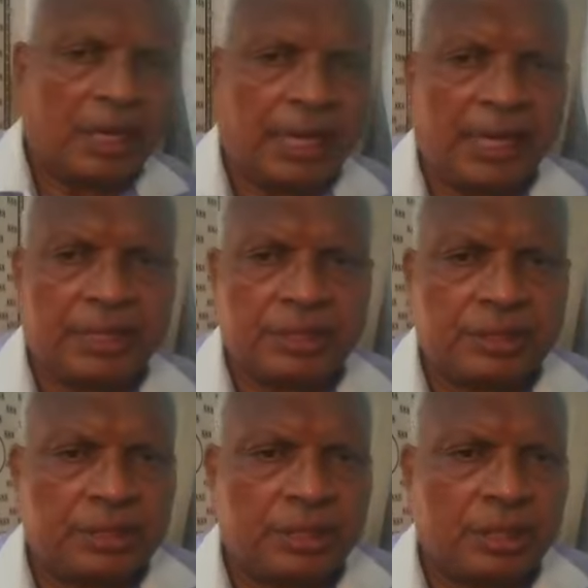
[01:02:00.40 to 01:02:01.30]

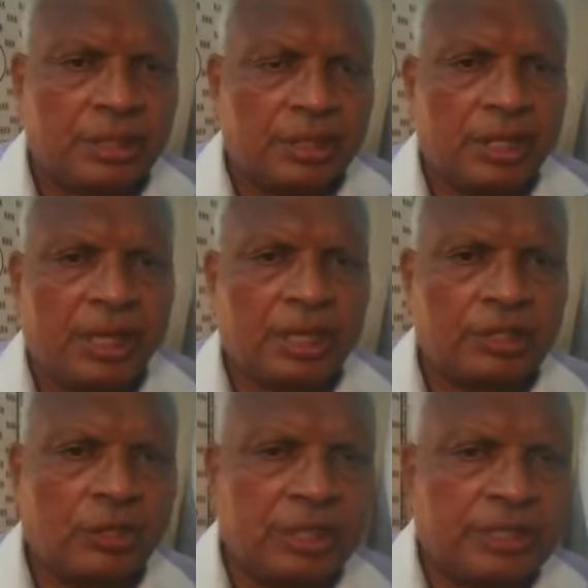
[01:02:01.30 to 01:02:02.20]
and
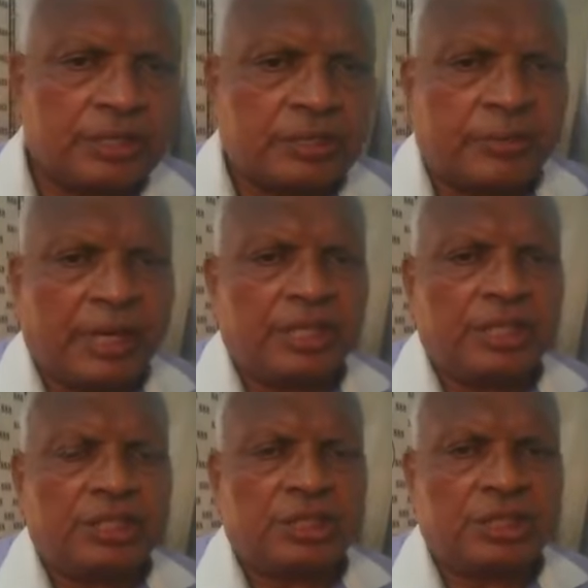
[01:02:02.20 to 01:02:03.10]
acknowledged by
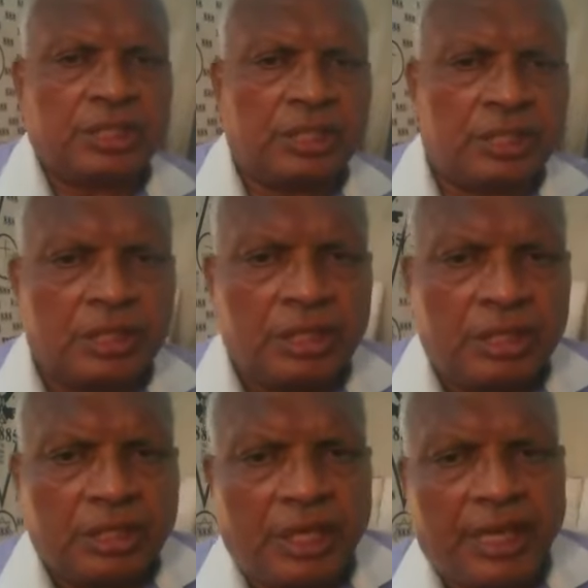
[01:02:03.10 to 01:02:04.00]
engineer
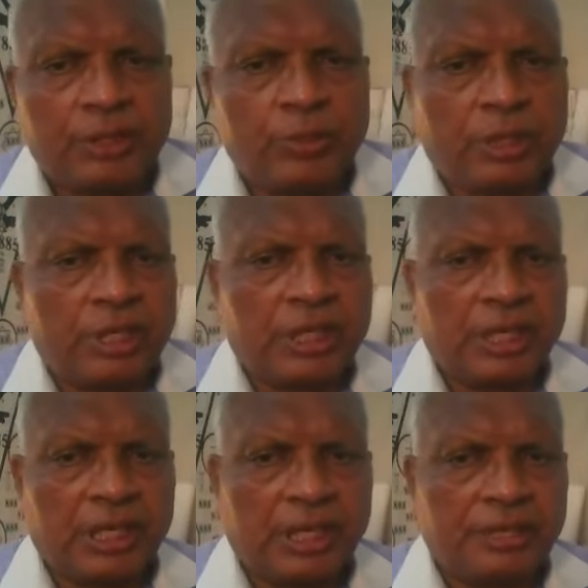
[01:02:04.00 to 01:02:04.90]
as working
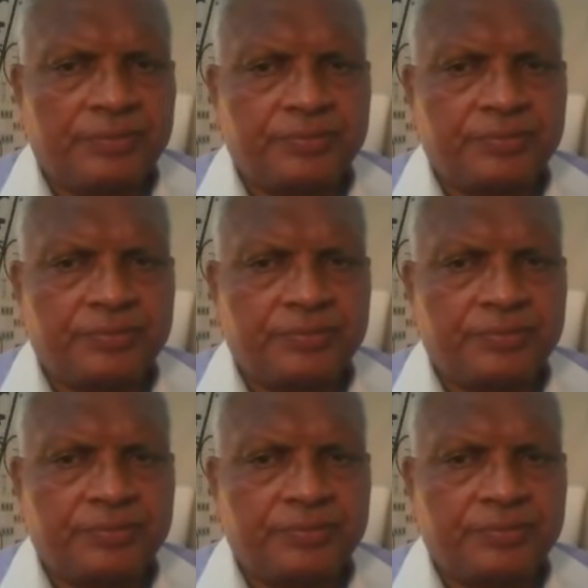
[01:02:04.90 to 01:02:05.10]
area.